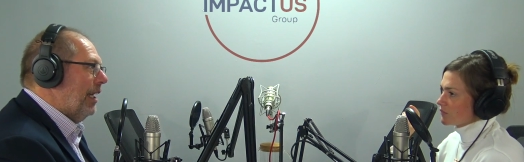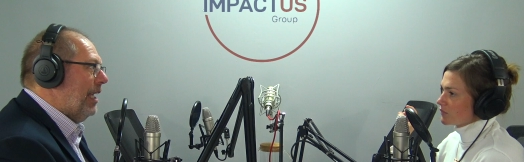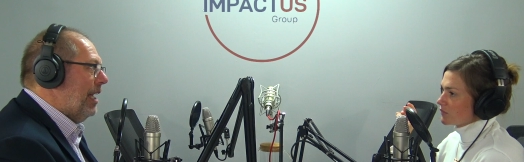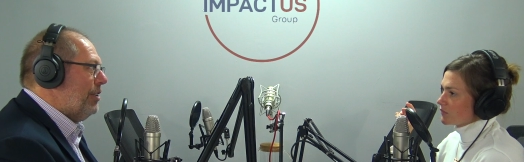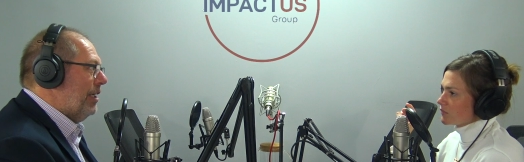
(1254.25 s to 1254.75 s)

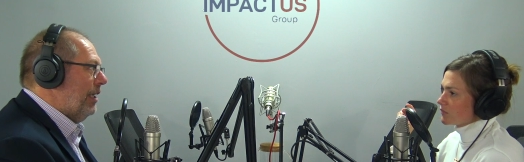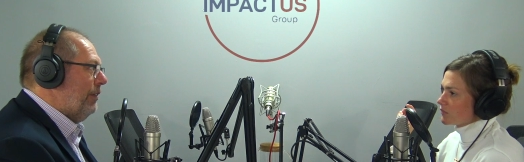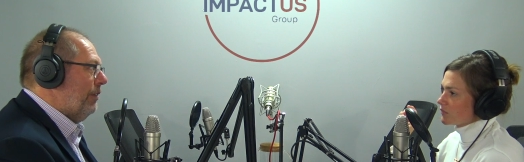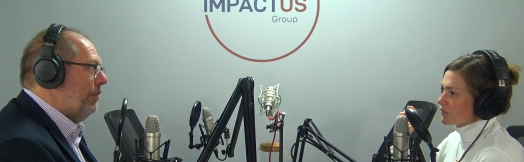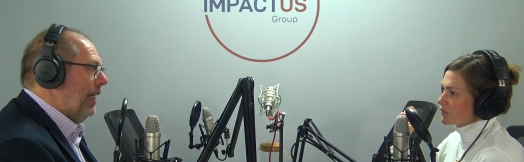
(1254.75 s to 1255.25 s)

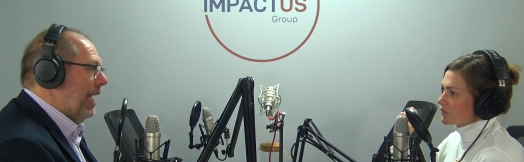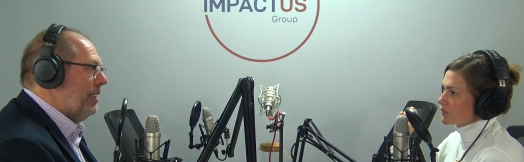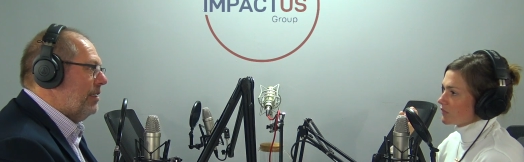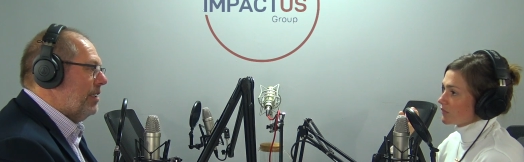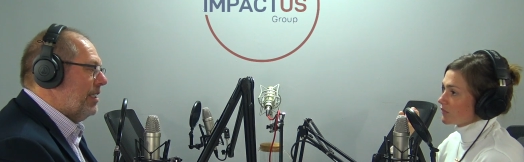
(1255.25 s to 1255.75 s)
Speaker 1: Occasionally, if you
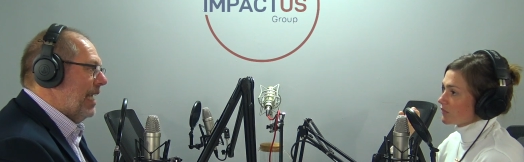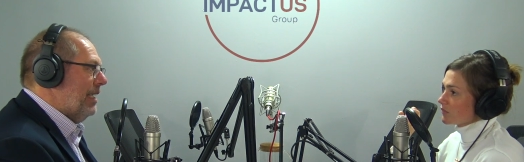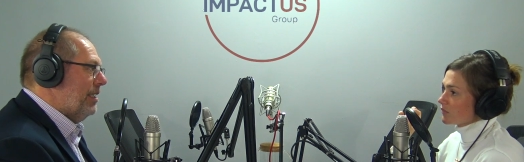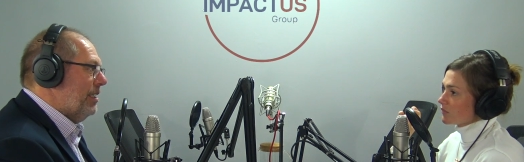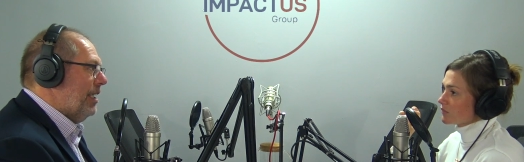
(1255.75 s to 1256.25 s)
forget to
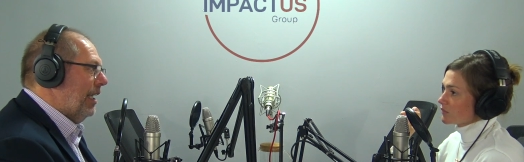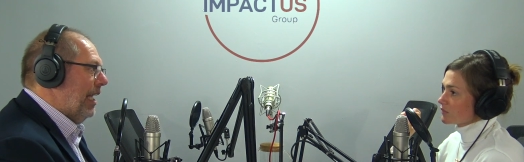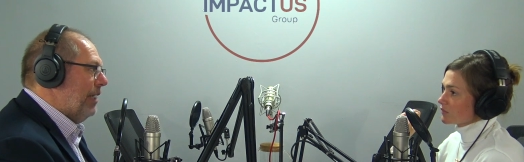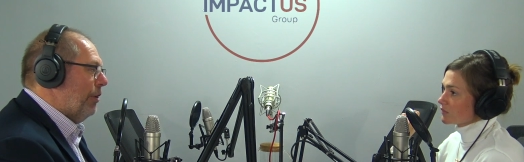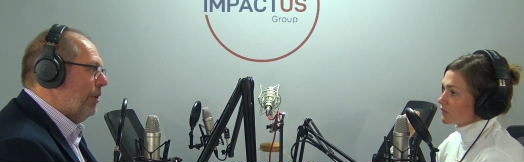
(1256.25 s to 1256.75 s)
send until
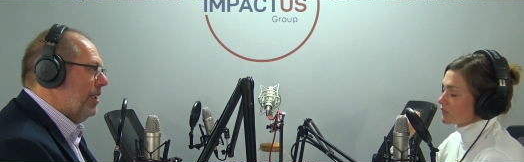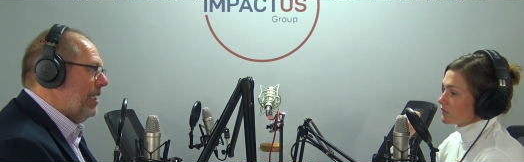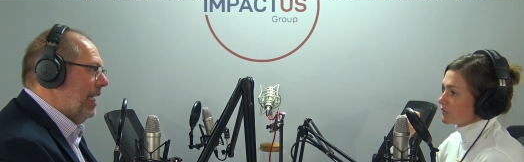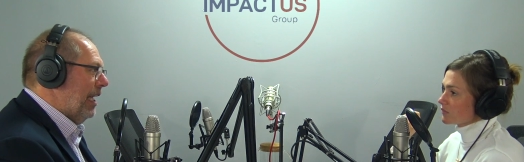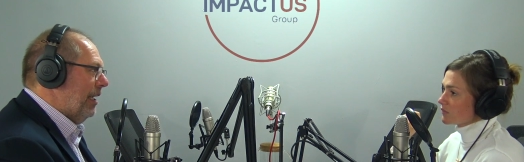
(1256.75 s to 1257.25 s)
later on in the
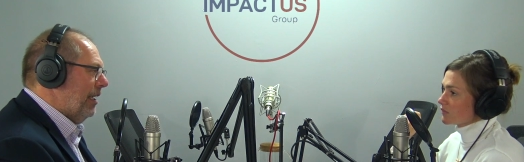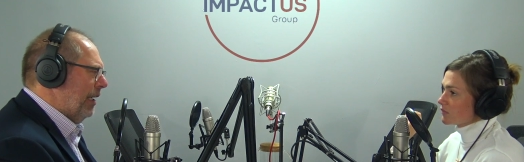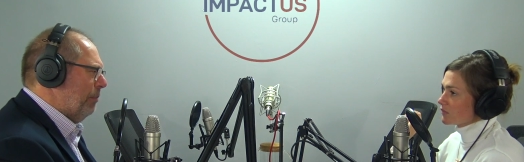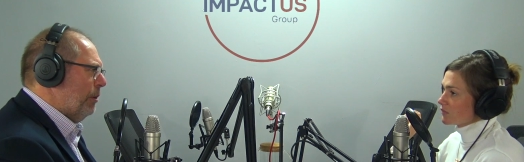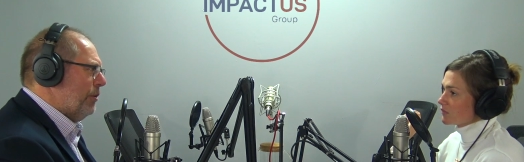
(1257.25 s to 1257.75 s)
day,
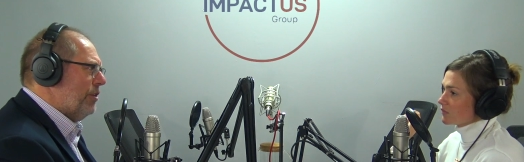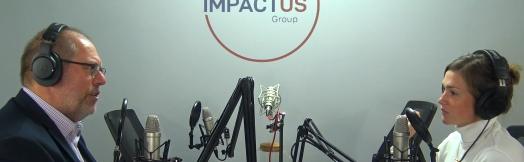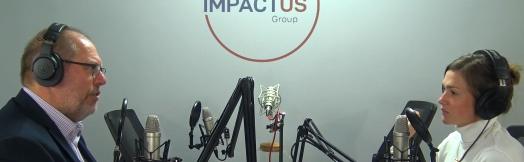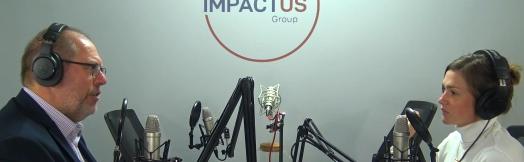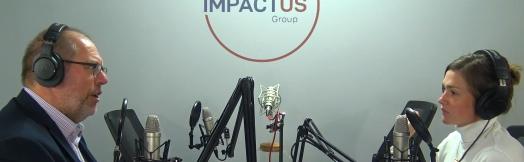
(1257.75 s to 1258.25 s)
it
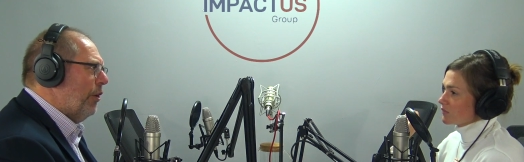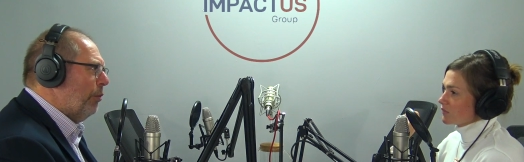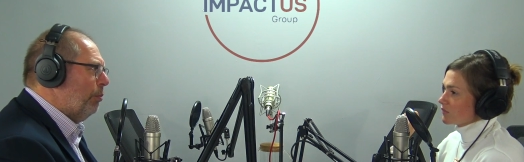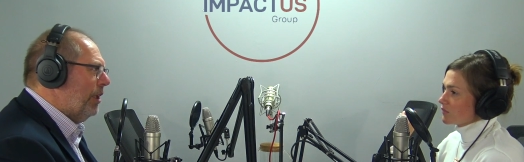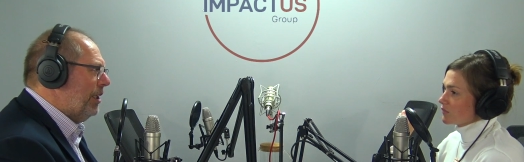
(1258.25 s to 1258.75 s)
puts a, an
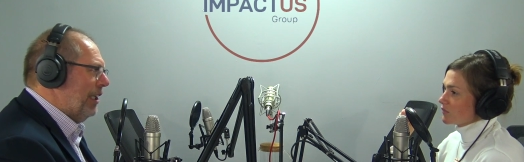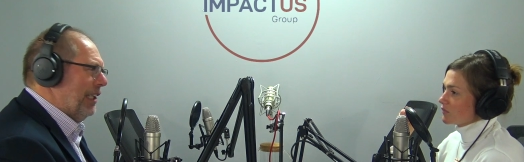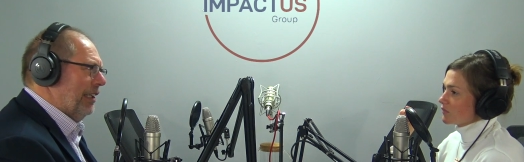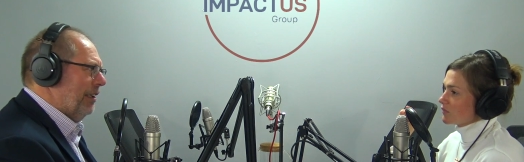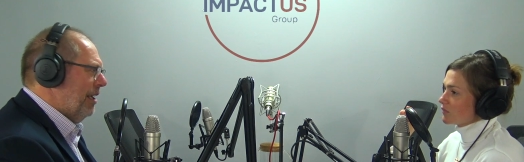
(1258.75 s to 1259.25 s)
odd word,
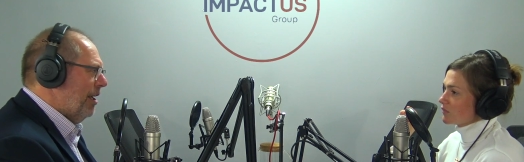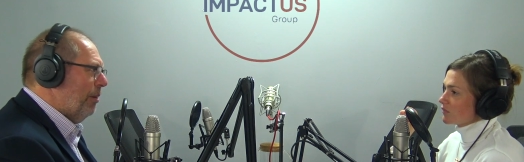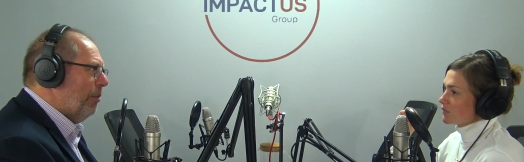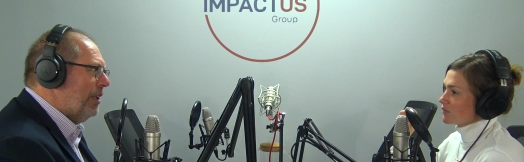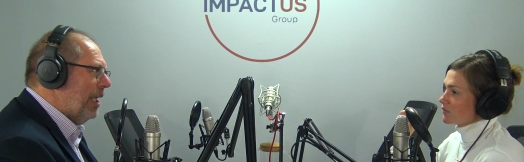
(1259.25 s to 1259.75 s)
you think,
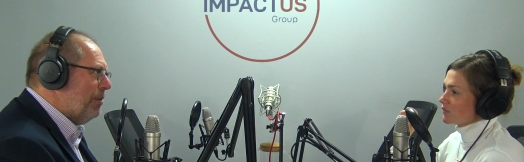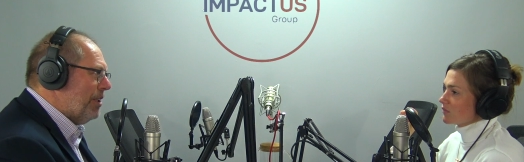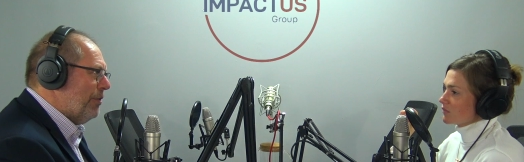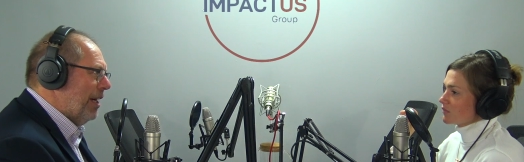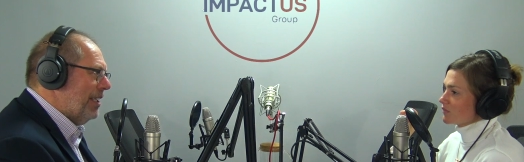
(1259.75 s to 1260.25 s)
what the hell
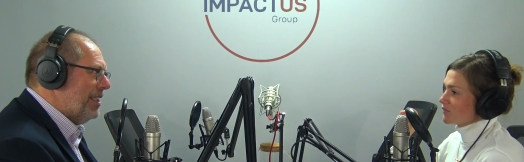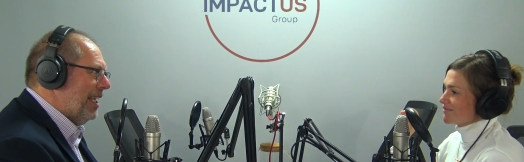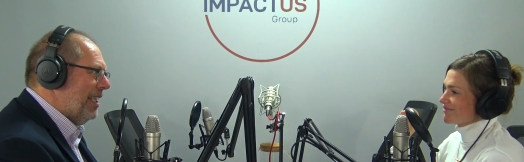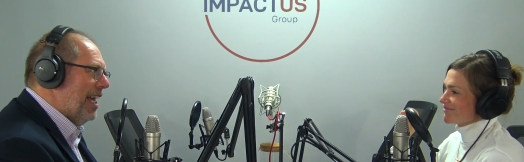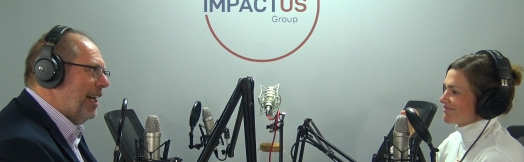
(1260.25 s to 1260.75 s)
was I trying to
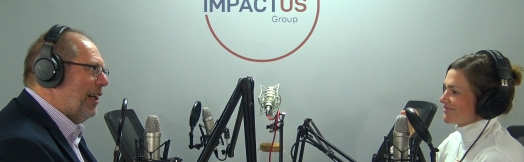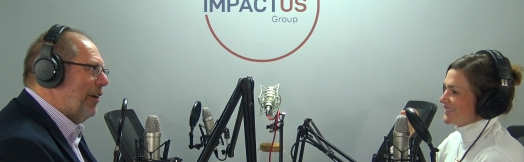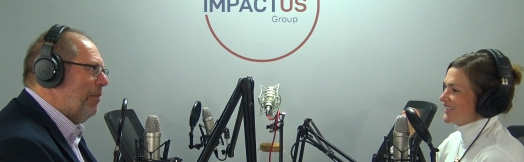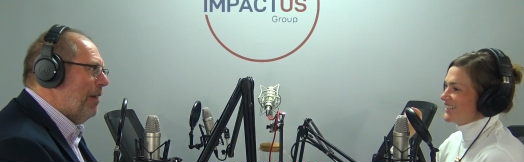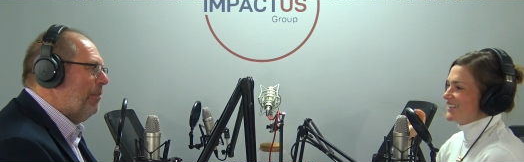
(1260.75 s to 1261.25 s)
say there? I
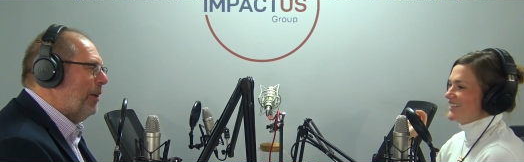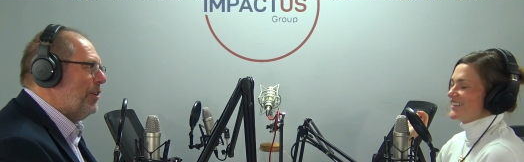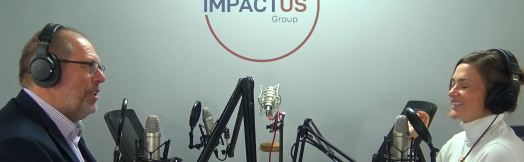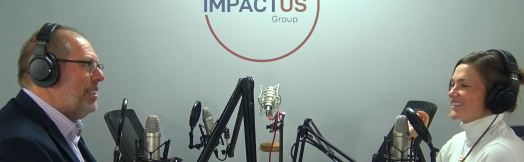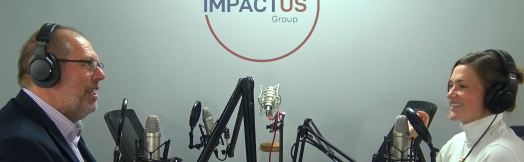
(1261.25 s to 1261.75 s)
can't remember,
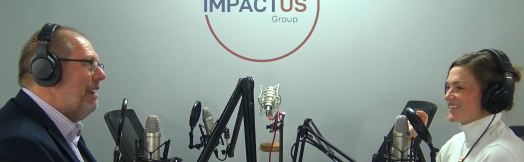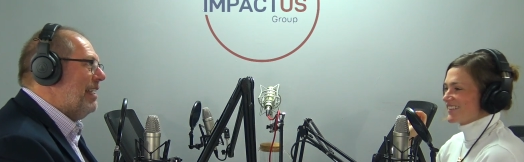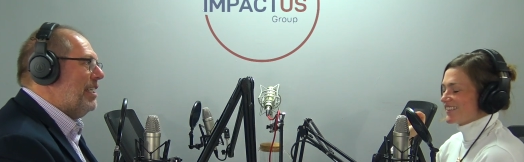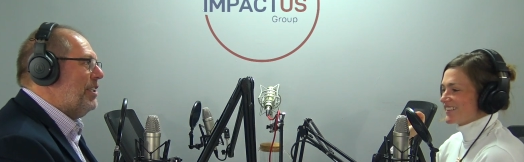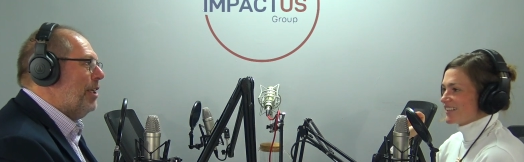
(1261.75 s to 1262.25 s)
because it's,
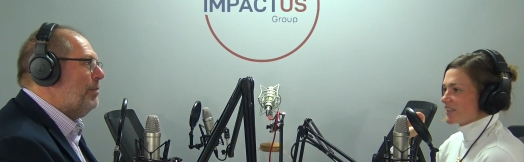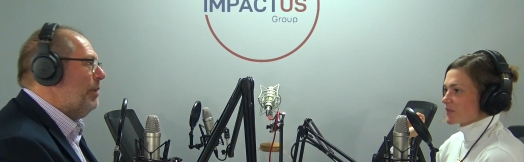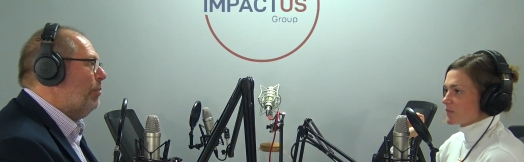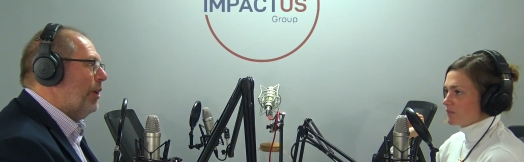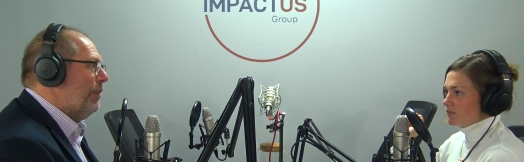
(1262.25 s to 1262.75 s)
it's
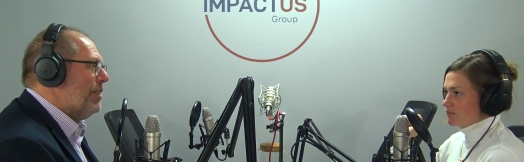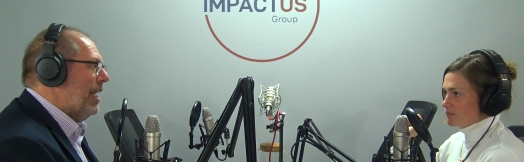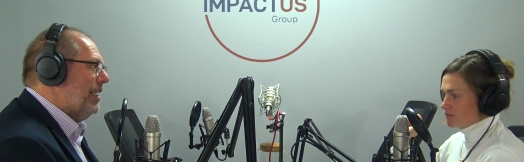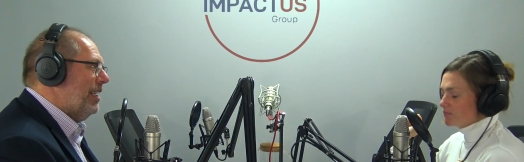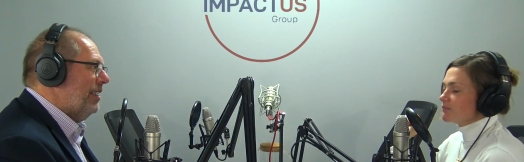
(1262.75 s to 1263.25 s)
interpreted what you've
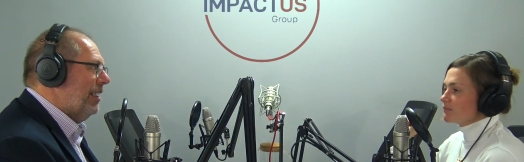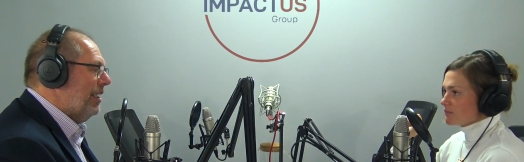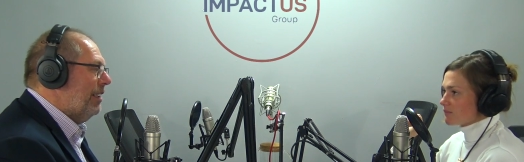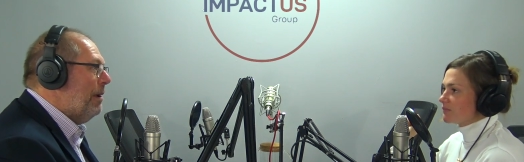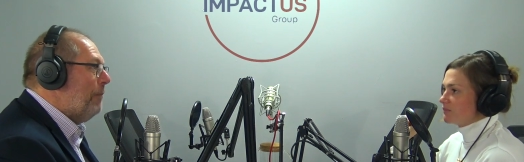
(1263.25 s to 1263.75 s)
said in a,
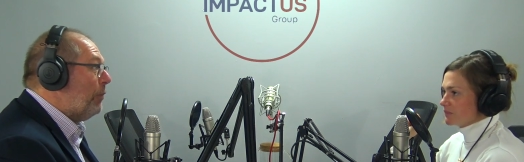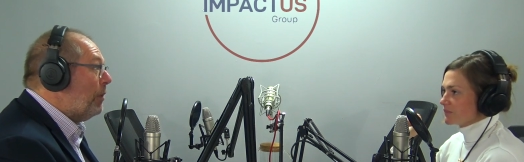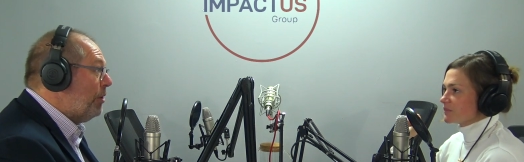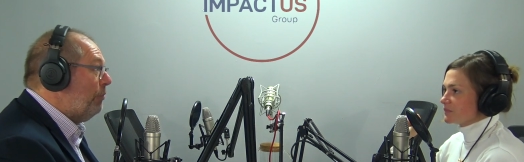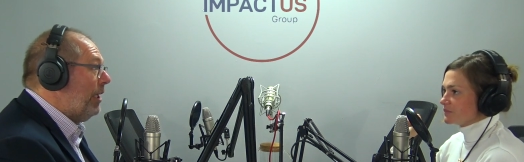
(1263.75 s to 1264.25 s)
in a,
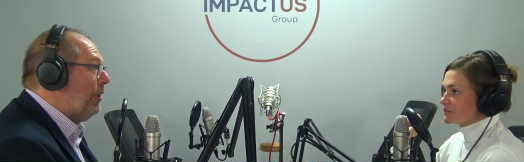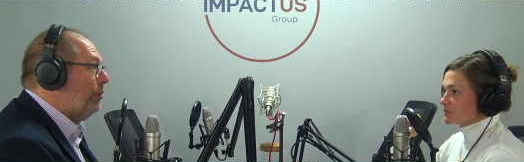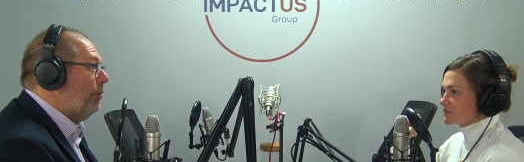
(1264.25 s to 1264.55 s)
it's a really